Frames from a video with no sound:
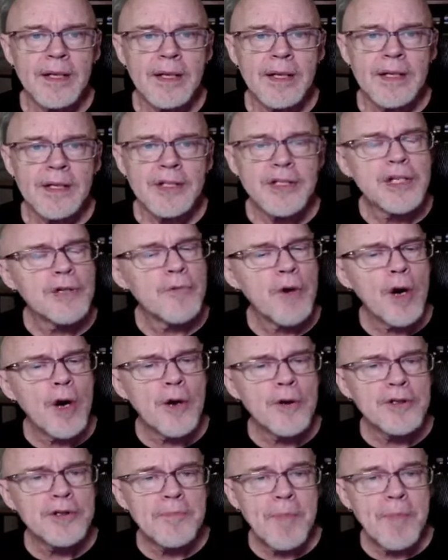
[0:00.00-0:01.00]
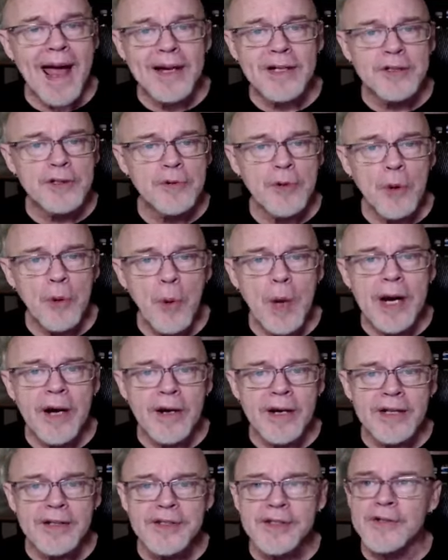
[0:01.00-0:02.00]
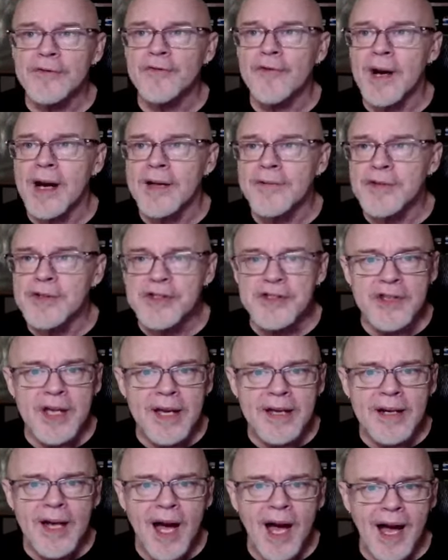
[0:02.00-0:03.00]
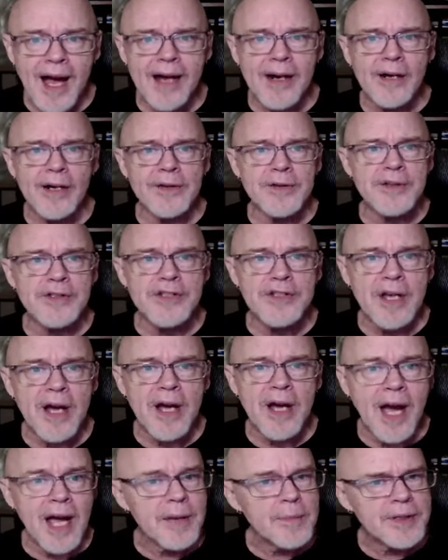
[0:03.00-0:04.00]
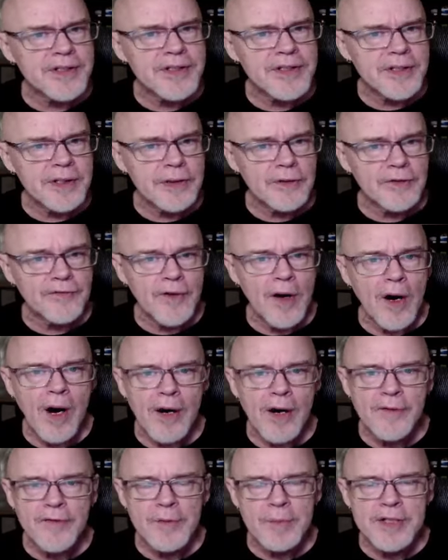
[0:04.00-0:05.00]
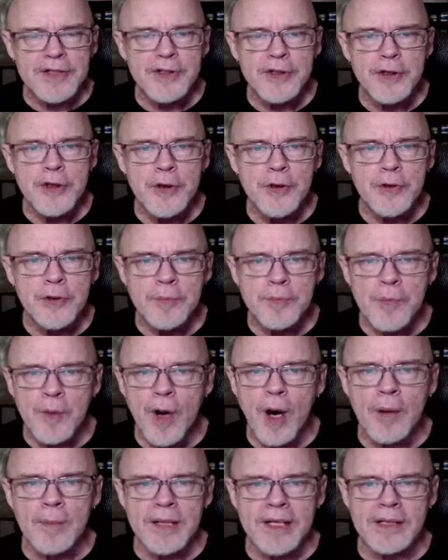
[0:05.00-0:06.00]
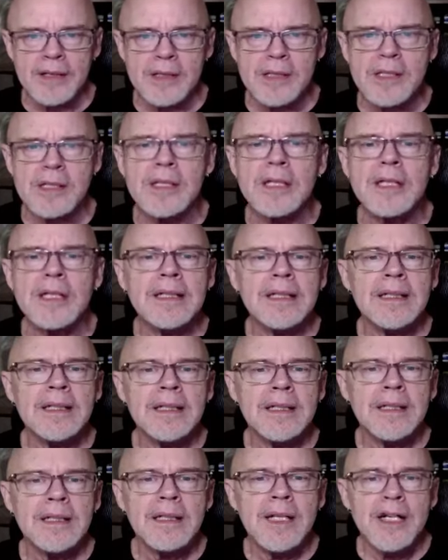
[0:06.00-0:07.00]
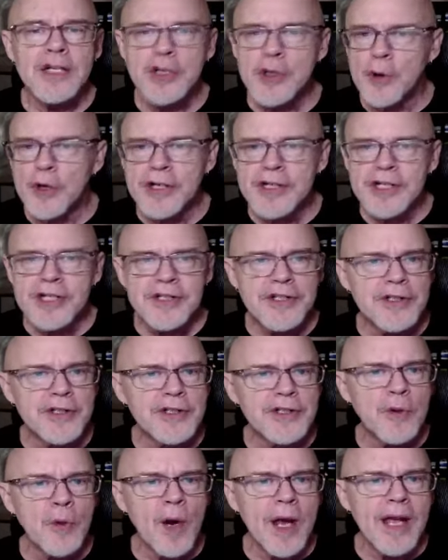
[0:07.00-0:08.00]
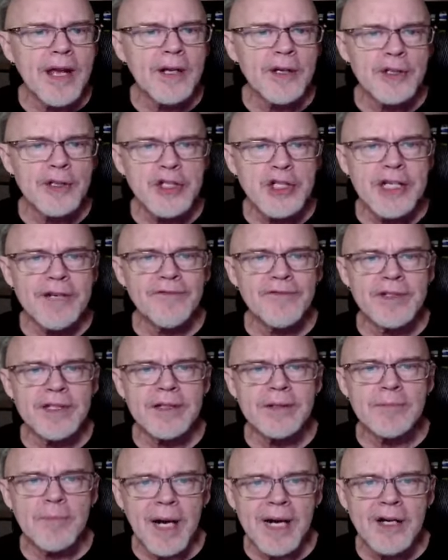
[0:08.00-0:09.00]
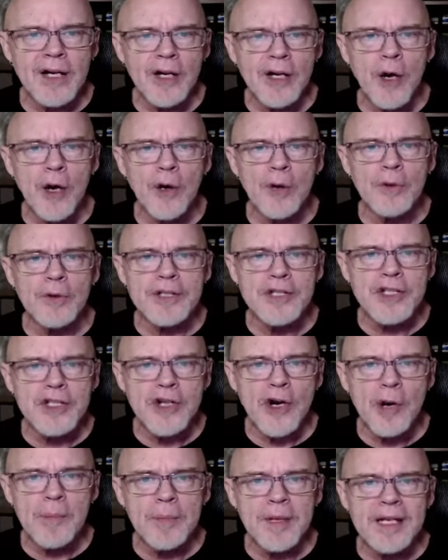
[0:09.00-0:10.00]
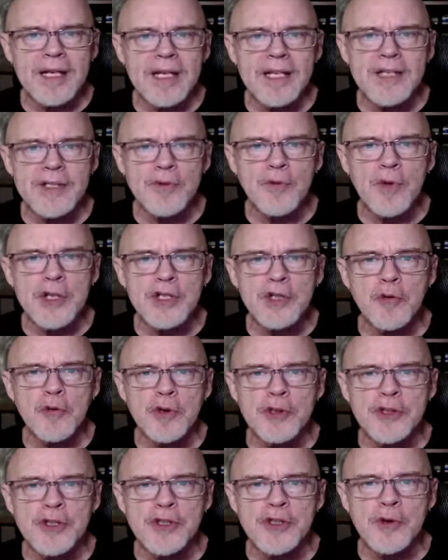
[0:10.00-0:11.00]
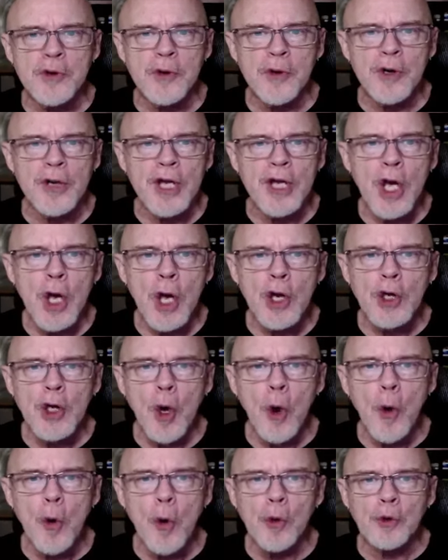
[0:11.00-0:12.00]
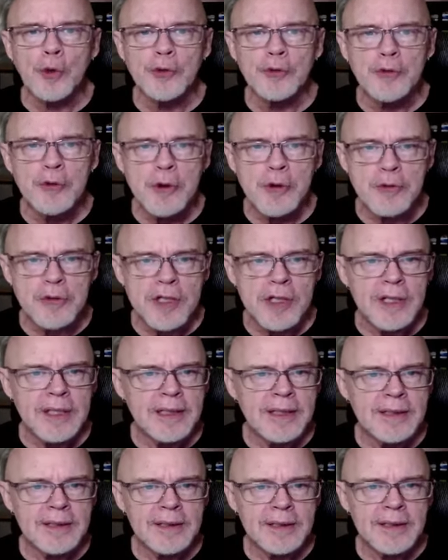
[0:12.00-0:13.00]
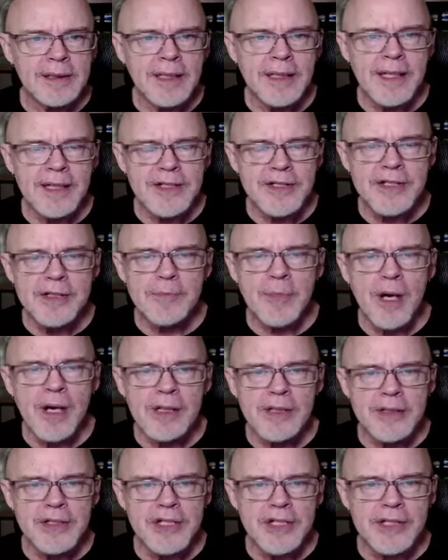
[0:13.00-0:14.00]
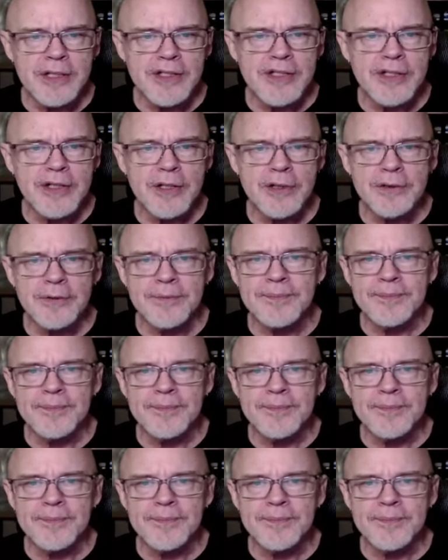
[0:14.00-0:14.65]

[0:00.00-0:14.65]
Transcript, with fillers: She rose back to awareness to find the sun higher in the sky, but still far from its noon prominence. A short distance away, her chieftain, Makho, was sharpening his witchwood sword, Cold Root, against a polishing stone.